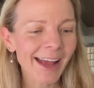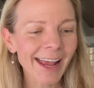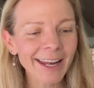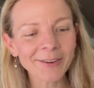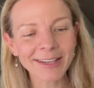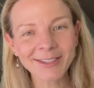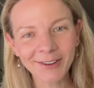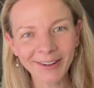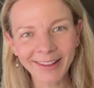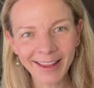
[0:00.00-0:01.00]
Anyway, so
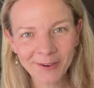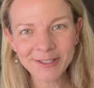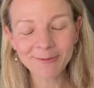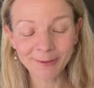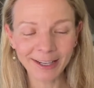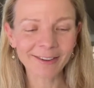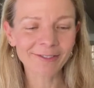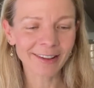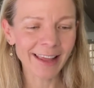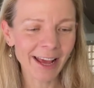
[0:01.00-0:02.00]
that was really
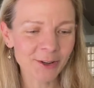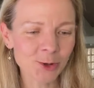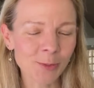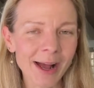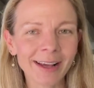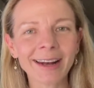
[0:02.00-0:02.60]
fun, the outdoor market.